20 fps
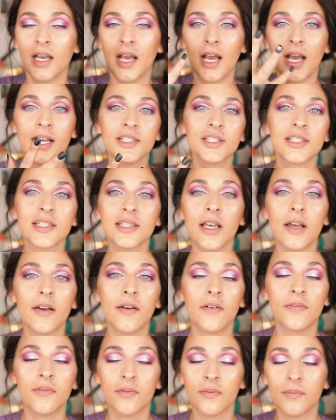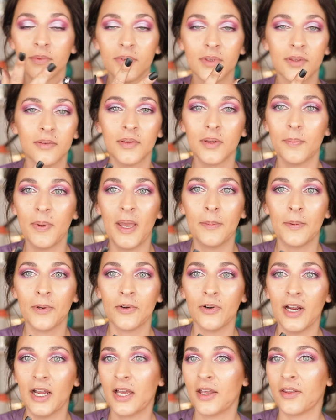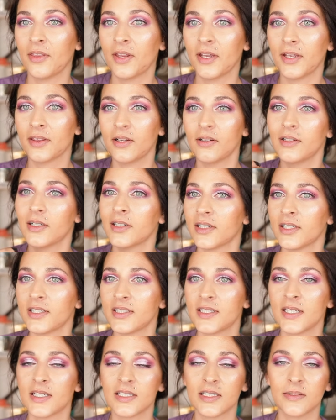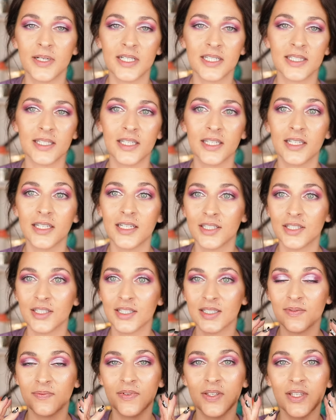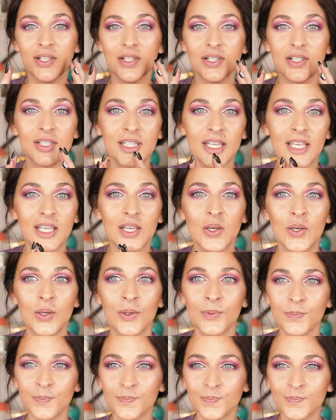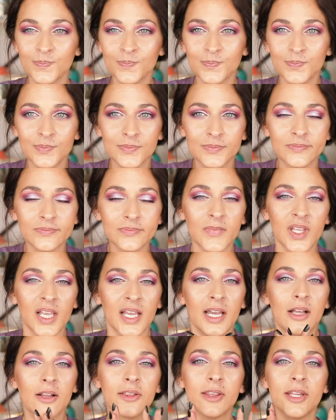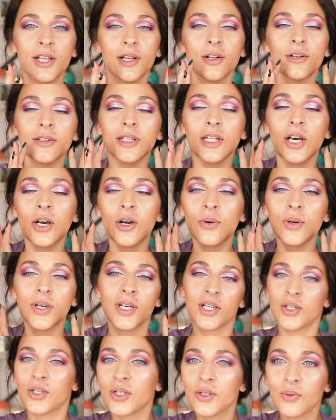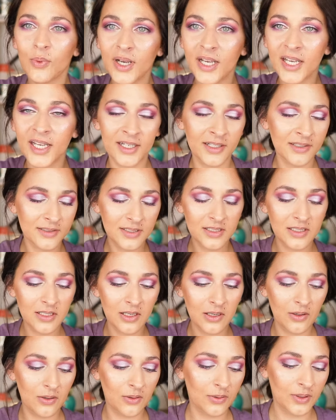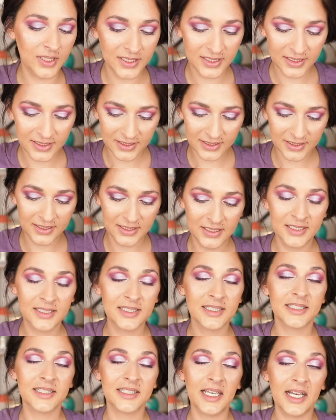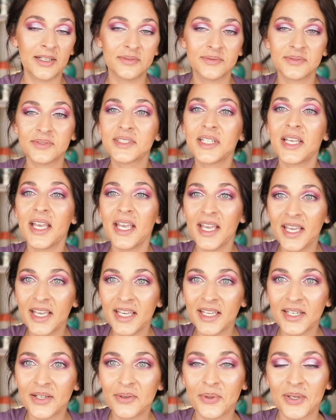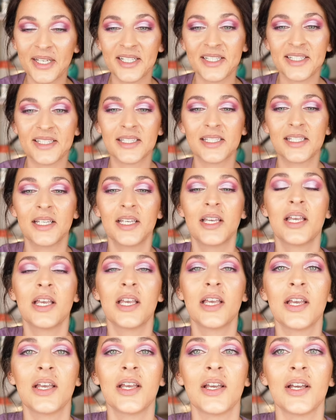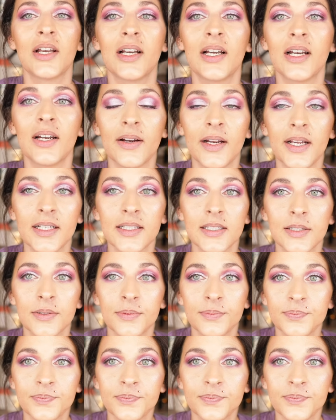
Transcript: I just love the Pat McGrath. Like, the longer it sits on my skin, I just feel like healthy glow in a good way. So yeah, anyways, all right,